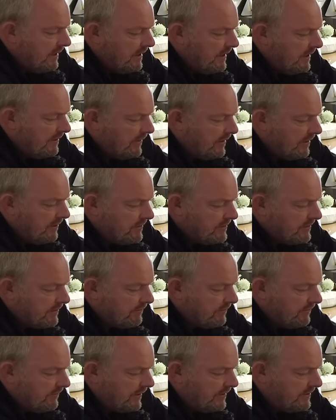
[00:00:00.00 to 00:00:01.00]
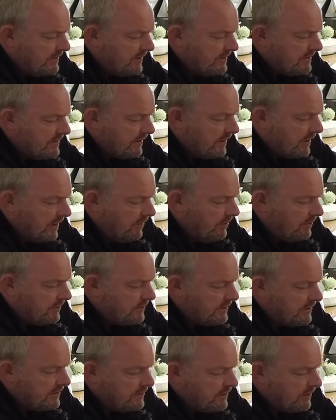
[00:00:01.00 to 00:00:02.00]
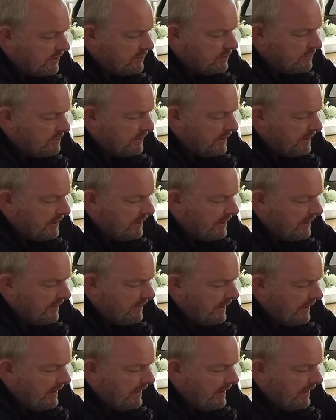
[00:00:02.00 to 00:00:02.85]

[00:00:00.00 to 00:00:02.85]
and various different fixings that go onto the snow speeder.